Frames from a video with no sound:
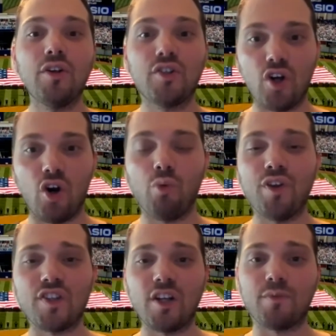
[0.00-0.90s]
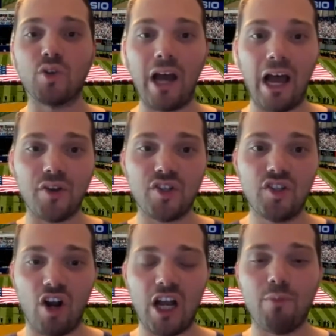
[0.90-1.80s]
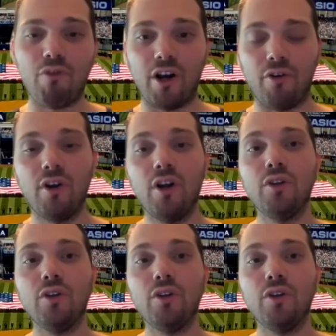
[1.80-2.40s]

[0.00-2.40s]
So this is up to Hal Steinbrenner